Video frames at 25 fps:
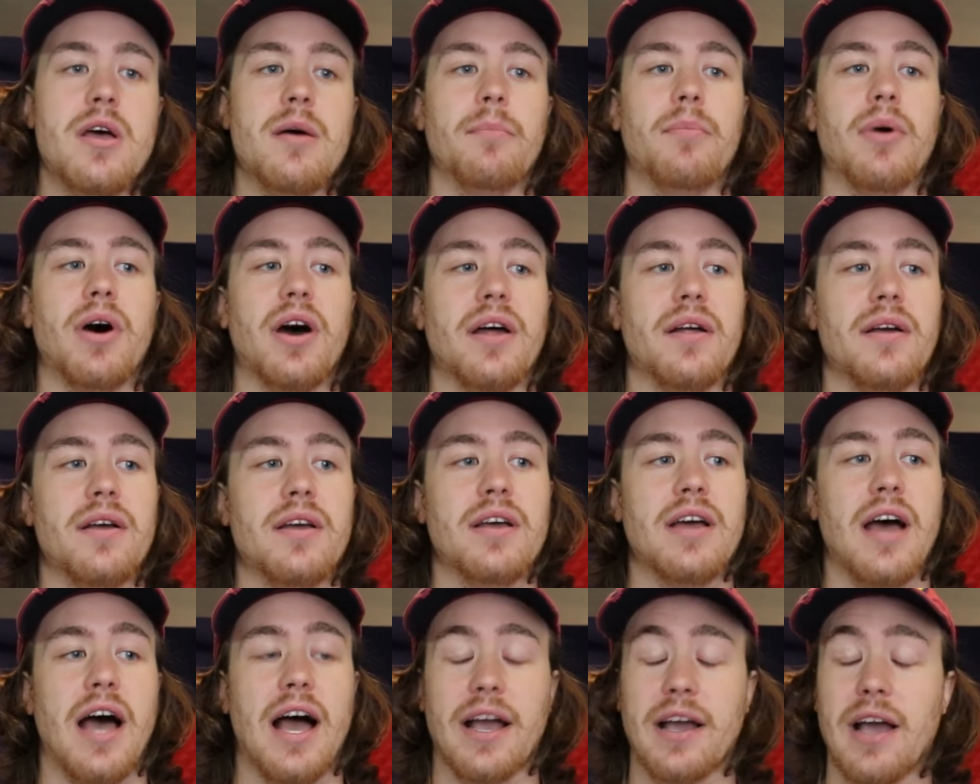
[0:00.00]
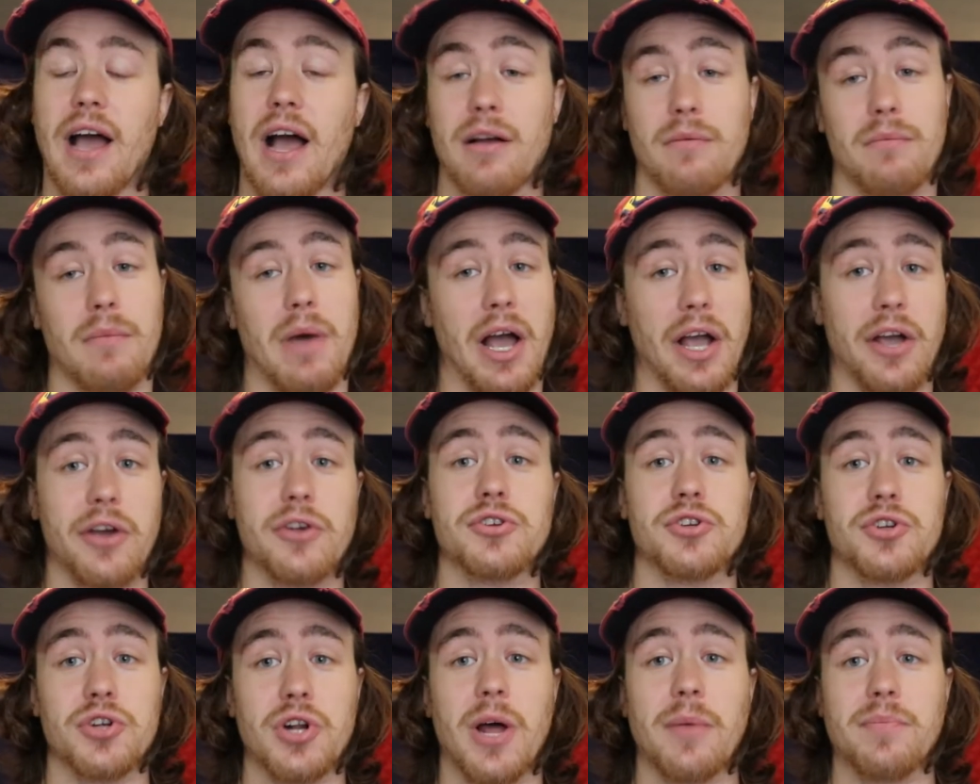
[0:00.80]
But I
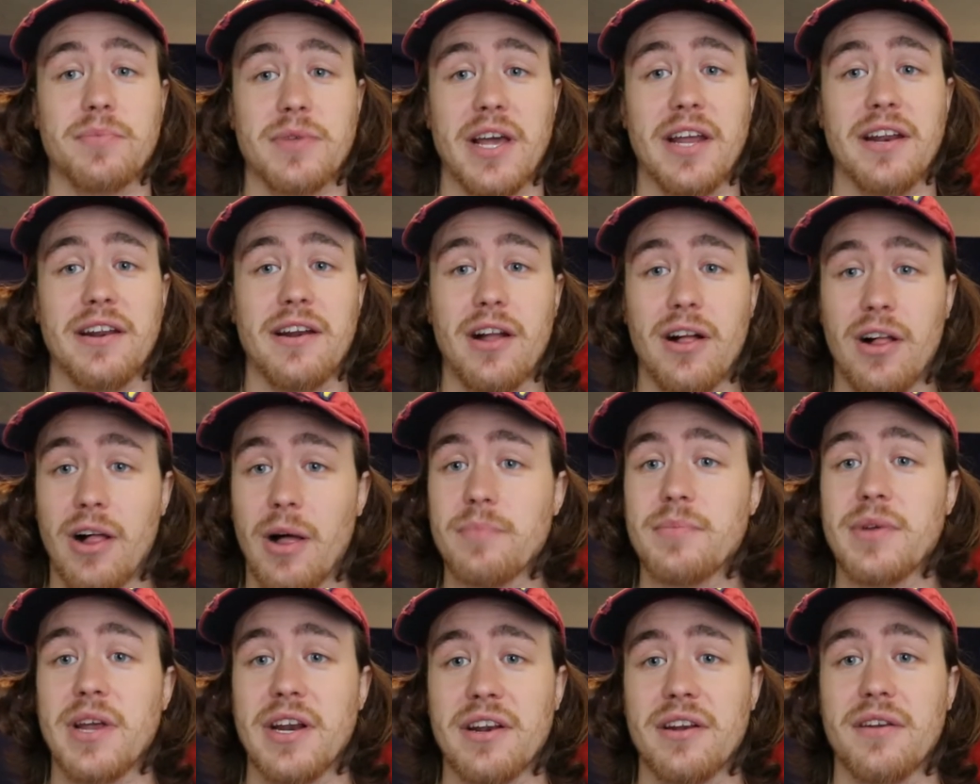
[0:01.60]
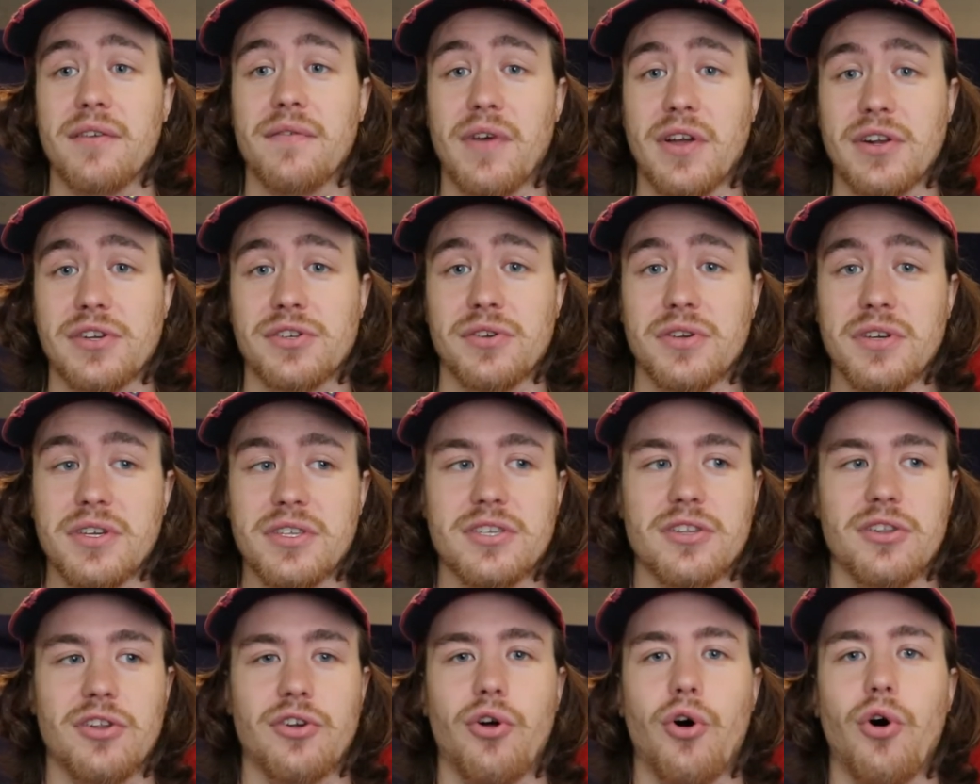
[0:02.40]
should update it. I'll update it eventually.
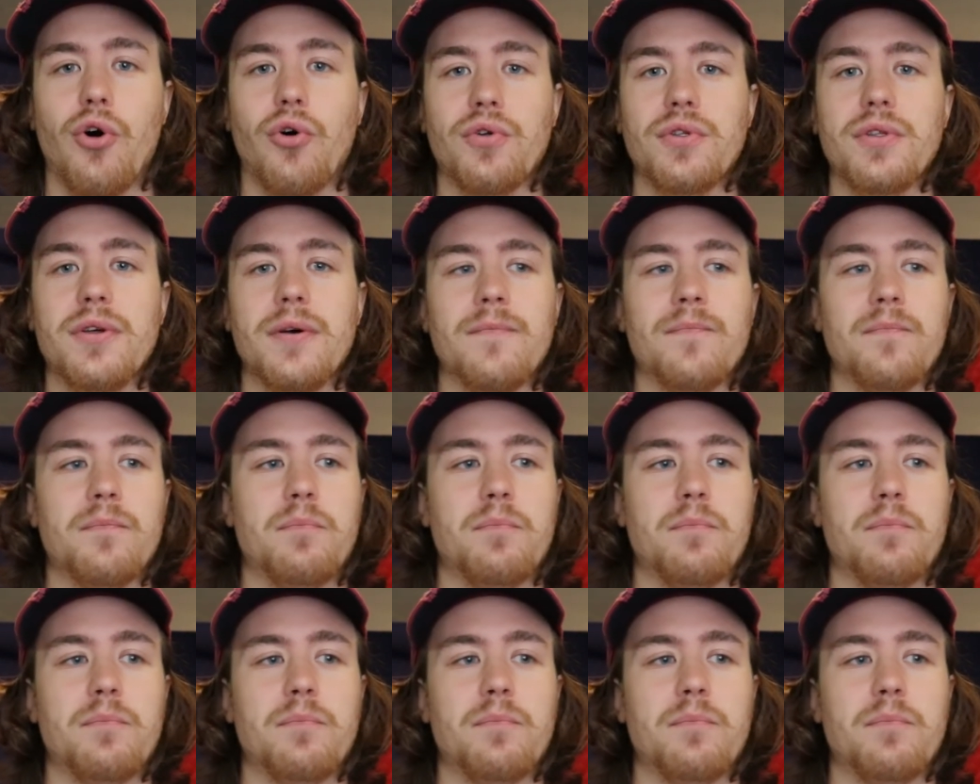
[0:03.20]
It's a little old.